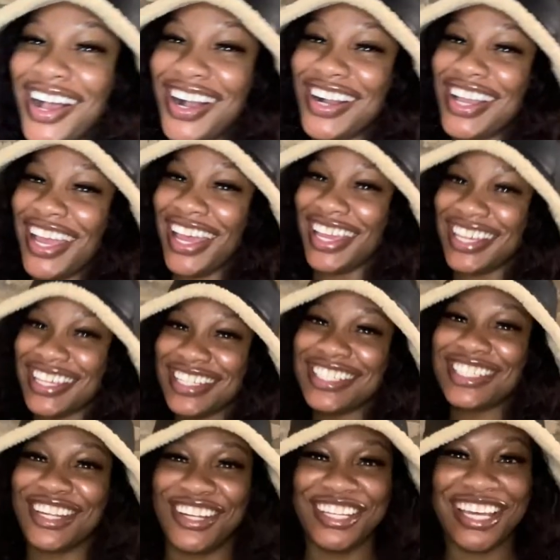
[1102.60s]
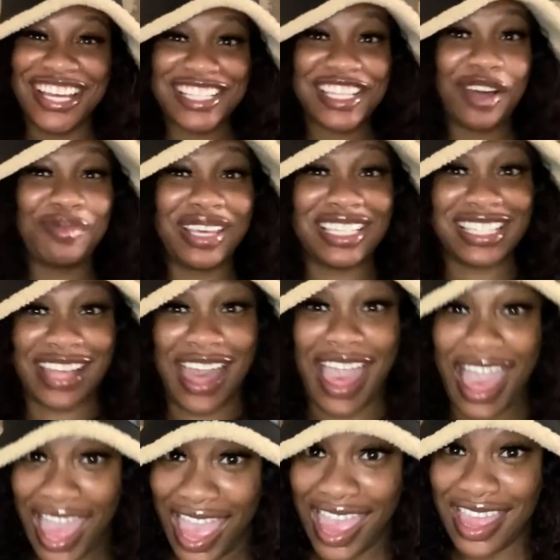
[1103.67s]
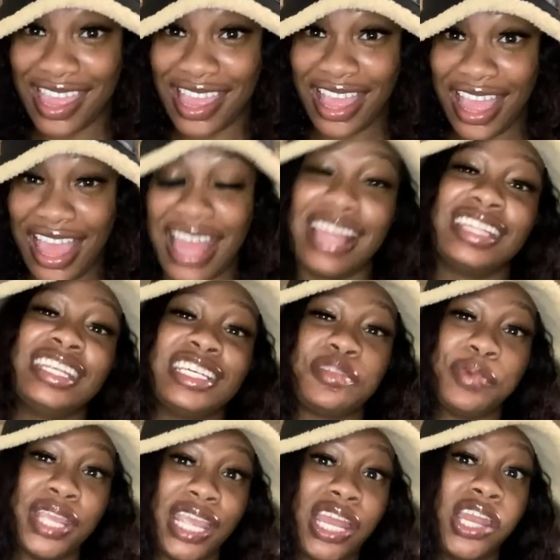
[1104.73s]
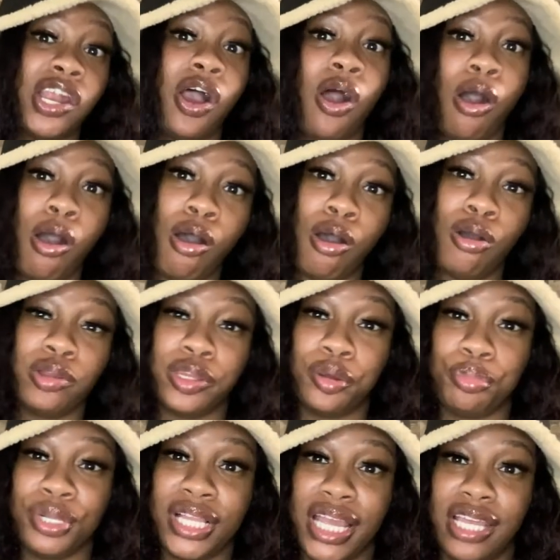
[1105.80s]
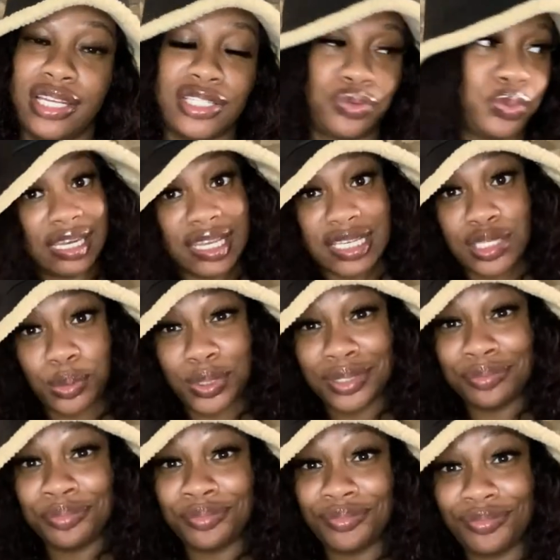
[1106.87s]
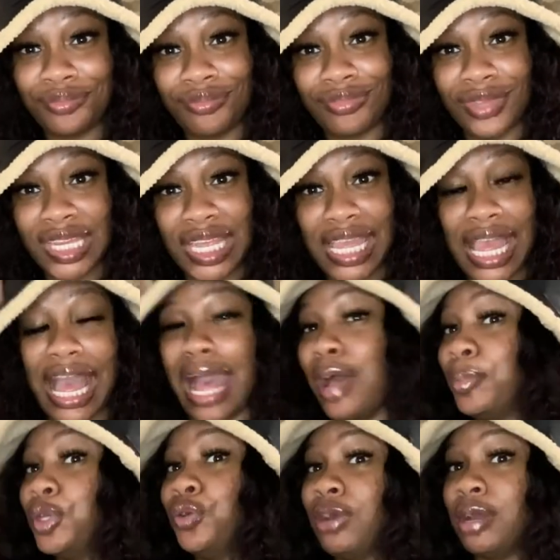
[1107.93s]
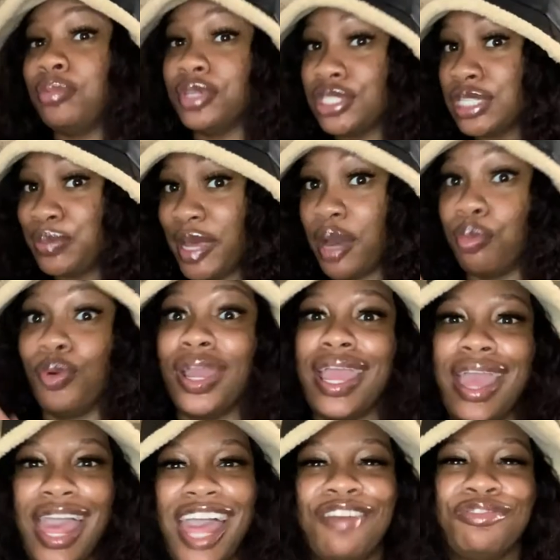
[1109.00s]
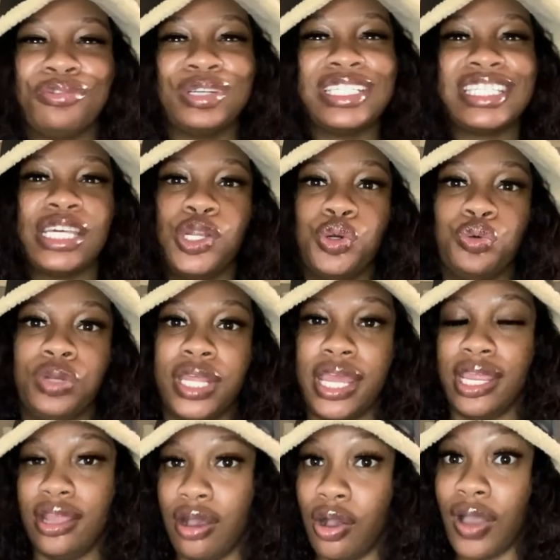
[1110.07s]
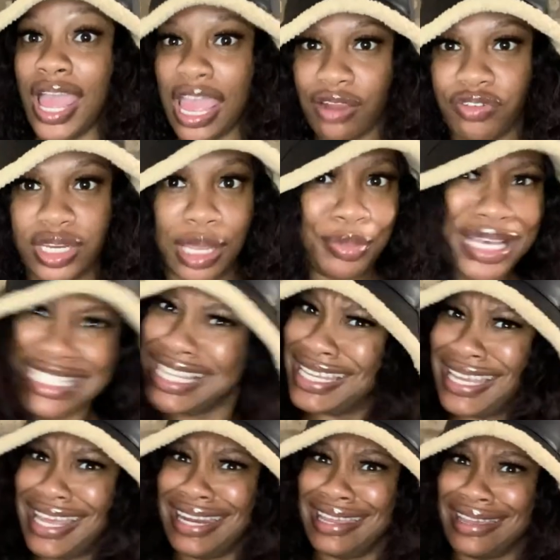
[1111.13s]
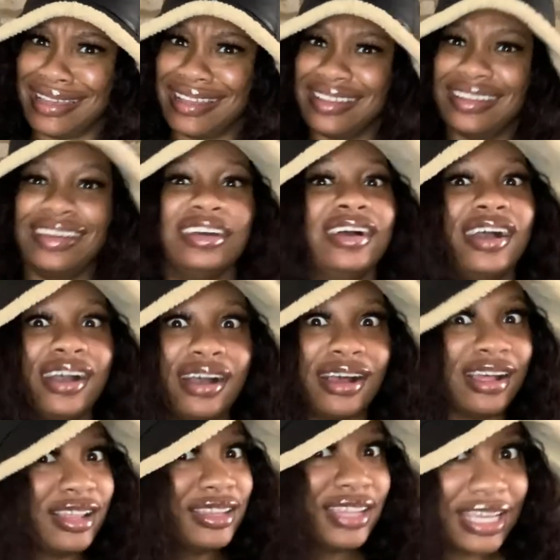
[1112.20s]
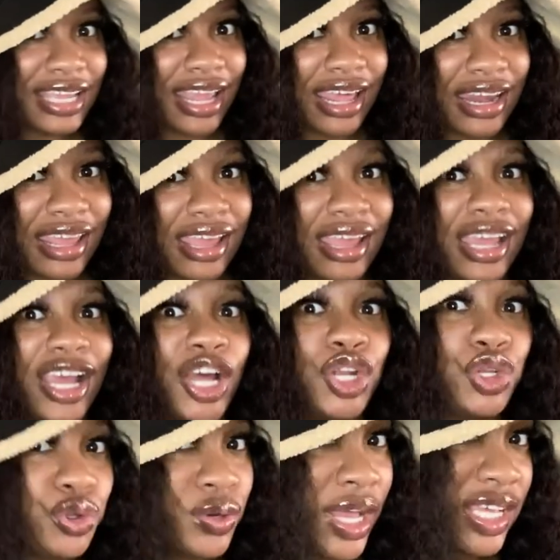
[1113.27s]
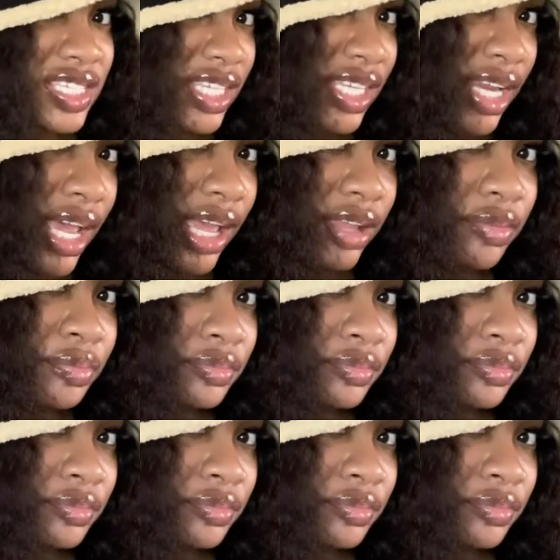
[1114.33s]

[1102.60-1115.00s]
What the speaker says: Okay, so next up is the hat that's been getting all the play. This one, I've been grabbing this bad boy every single day, y'all, every day, because look at it. Look at it. Do you not see that?